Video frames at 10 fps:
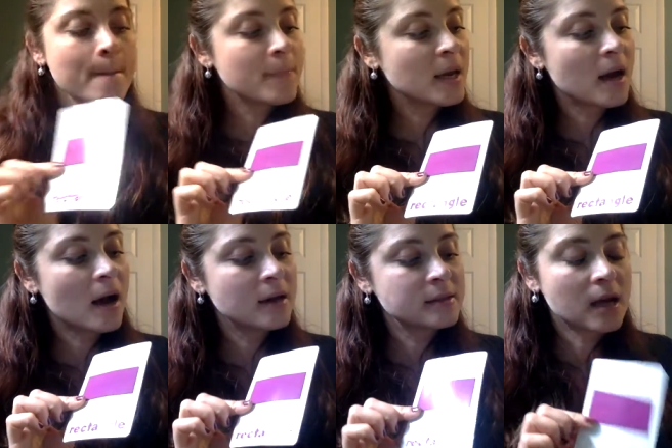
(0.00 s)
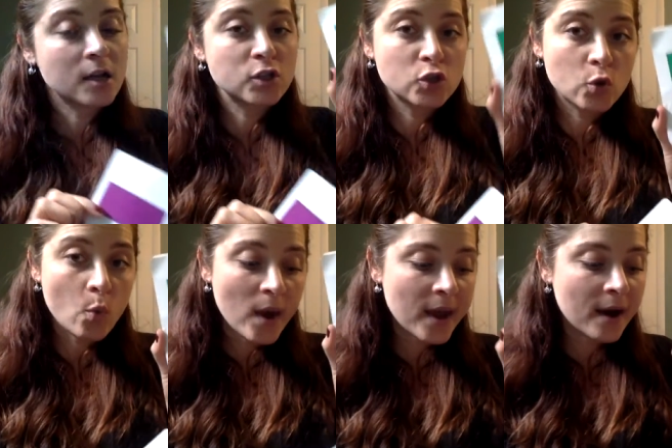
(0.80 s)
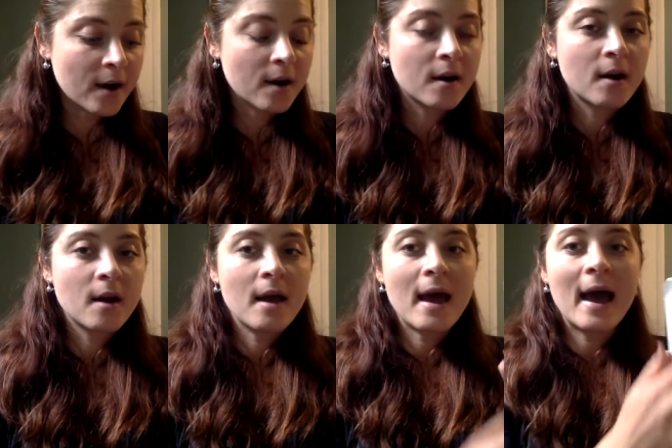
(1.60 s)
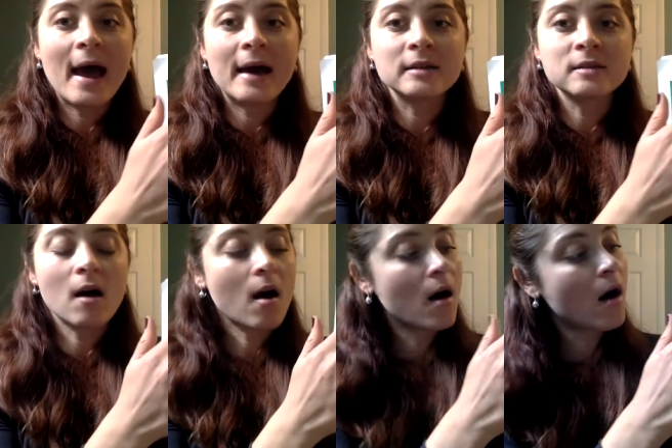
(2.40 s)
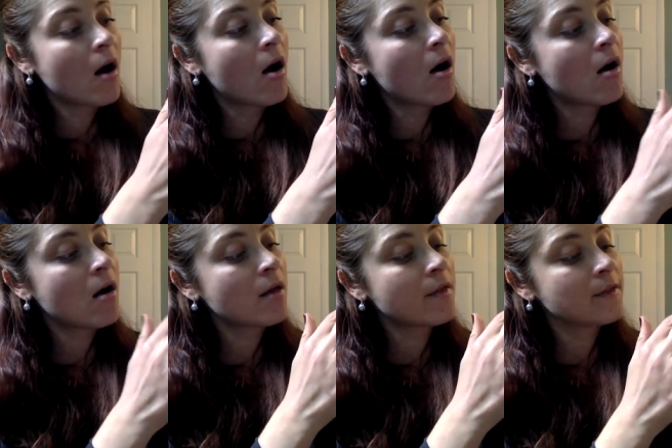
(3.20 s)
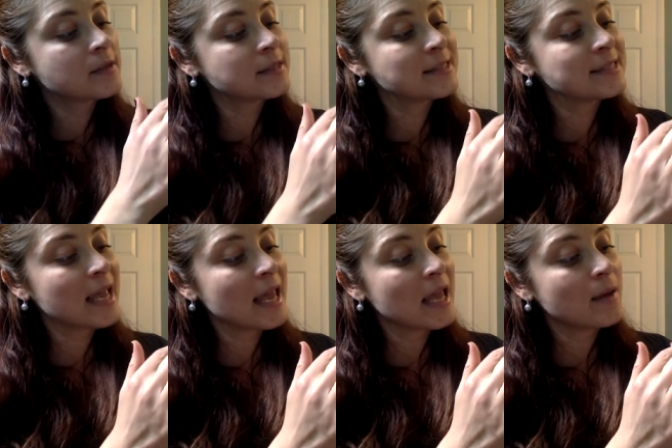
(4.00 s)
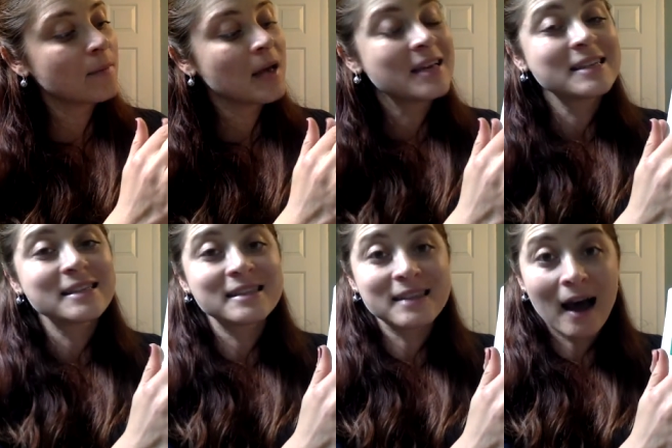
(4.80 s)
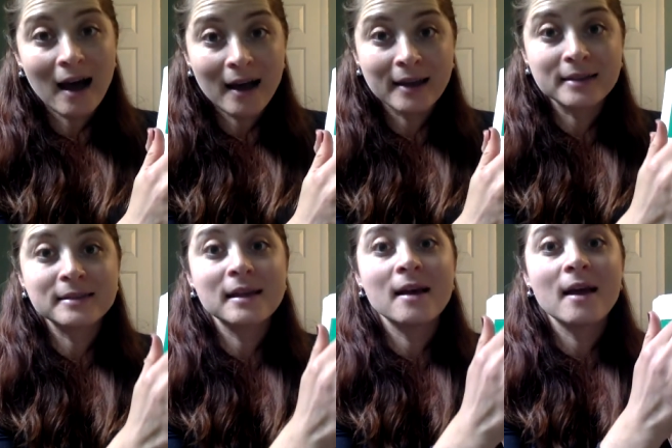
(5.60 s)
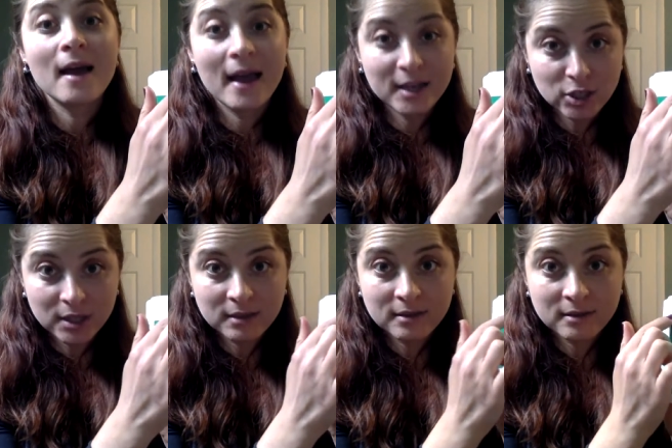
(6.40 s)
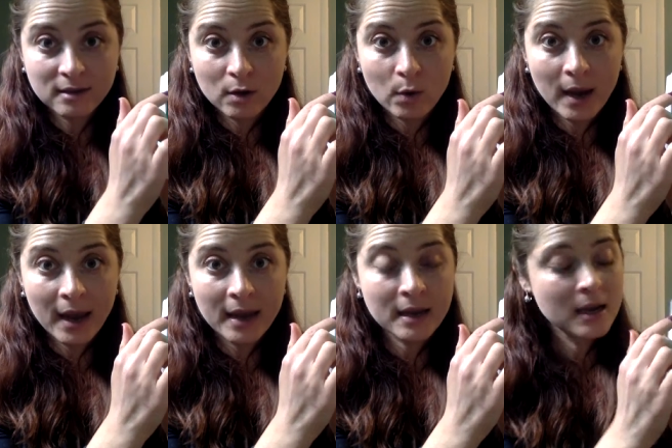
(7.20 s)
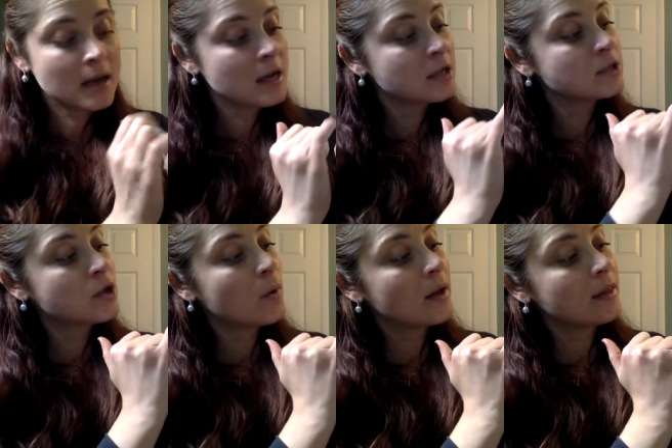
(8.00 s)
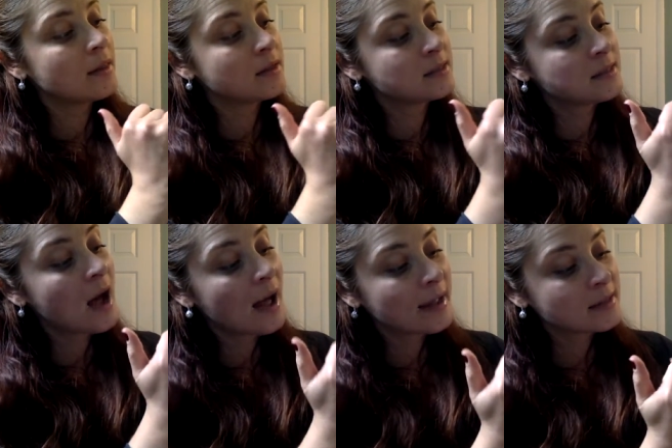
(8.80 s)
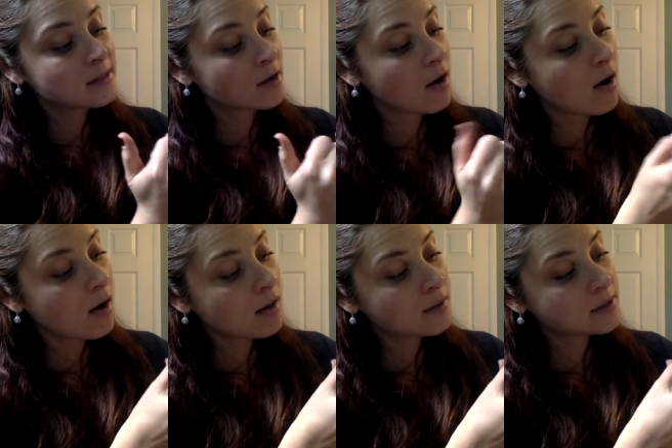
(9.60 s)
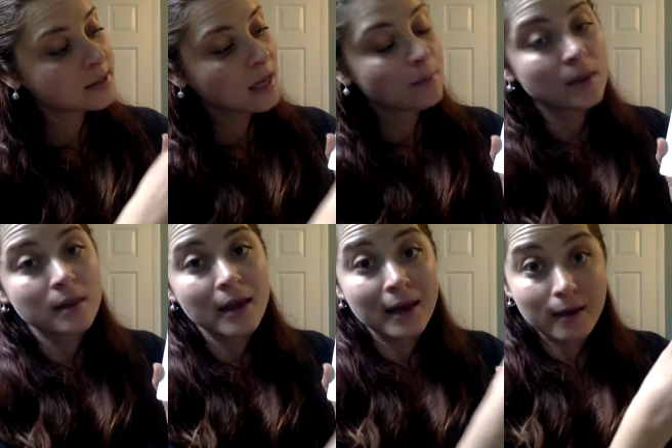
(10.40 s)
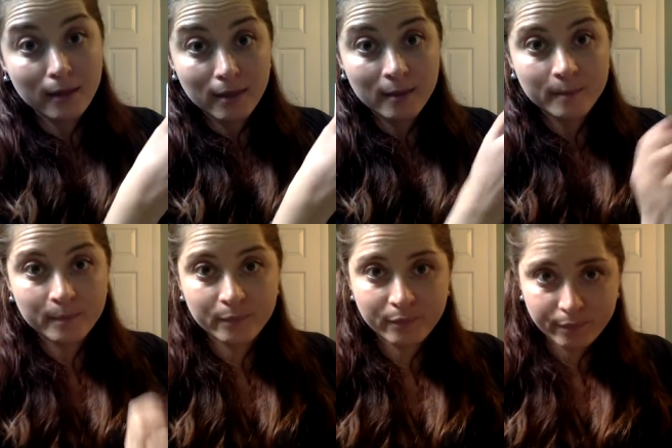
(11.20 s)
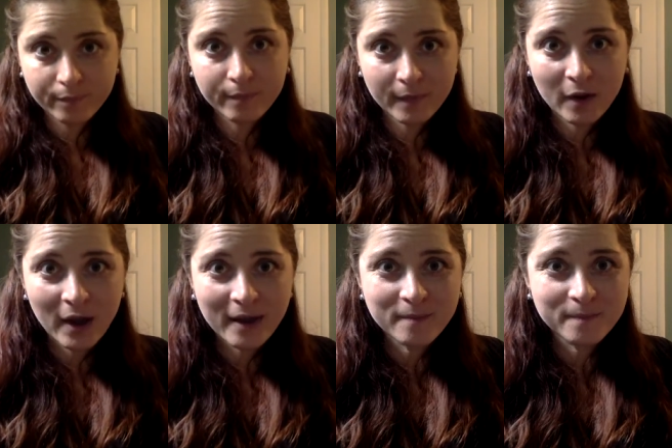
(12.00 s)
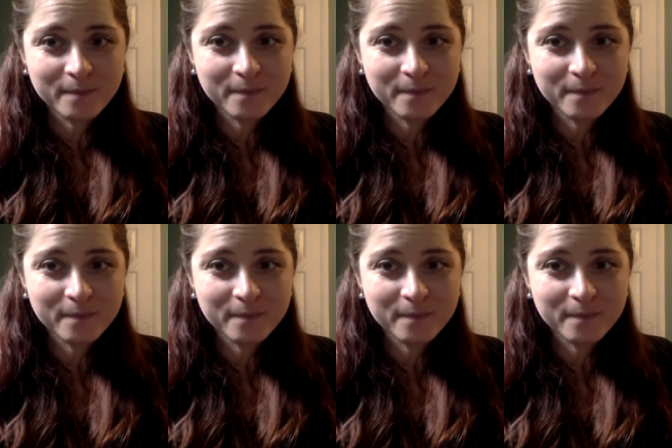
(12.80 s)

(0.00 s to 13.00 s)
because a square has all the same size edges, okay? So the sides are all the same length, okay?